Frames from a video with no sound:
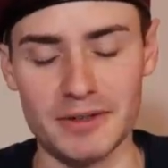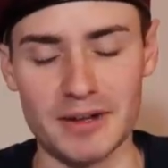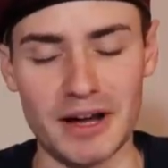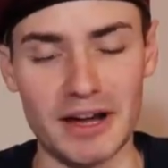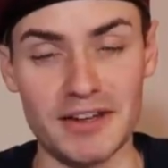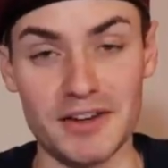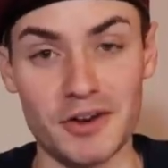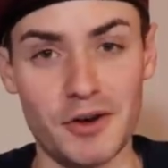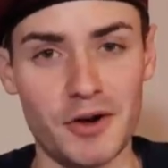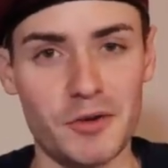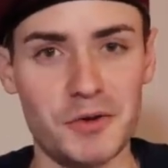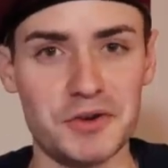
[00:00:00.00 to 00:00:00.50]

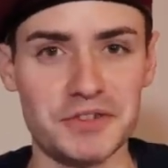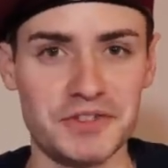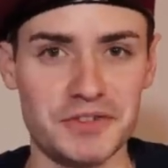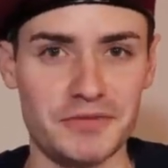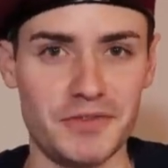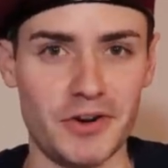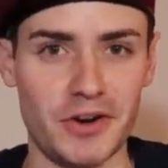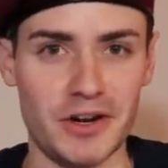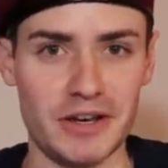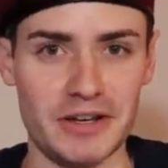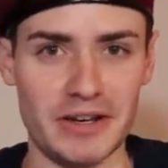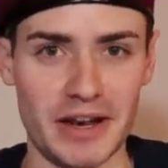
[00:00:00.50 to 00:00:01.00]
I know I
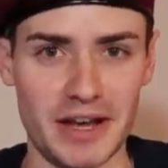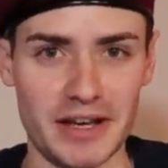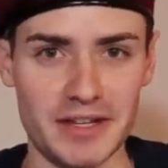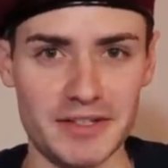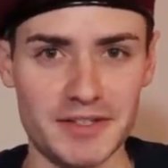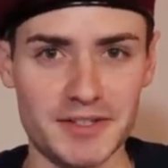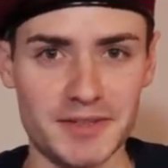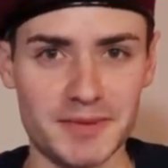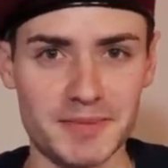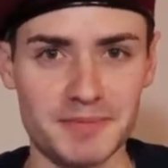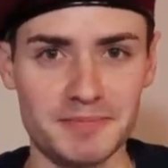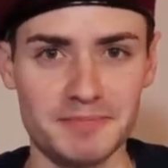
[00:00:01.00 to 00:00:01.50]
wasn't very
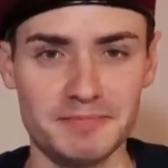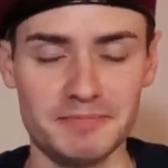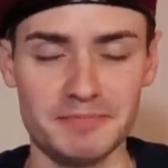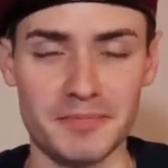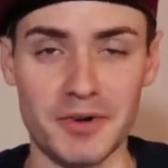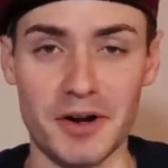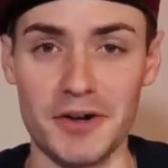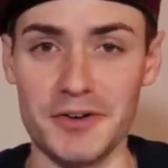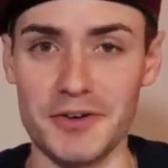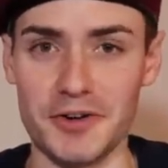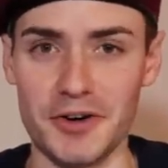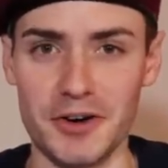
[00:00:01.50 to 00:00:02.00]
nice
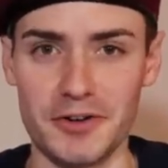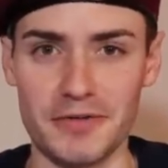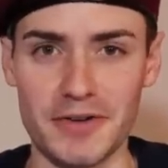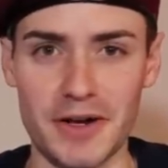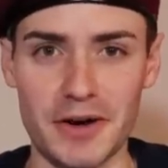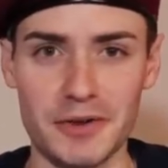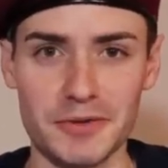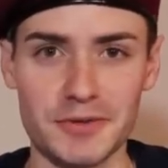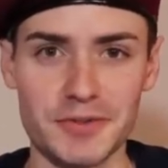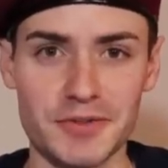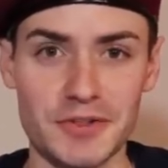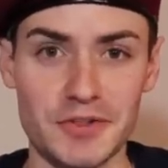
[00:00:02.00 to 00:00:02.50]
on Nerf
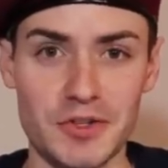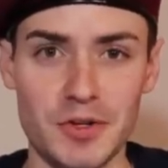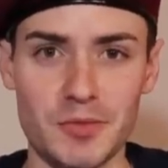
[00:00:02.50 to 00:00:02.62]
House,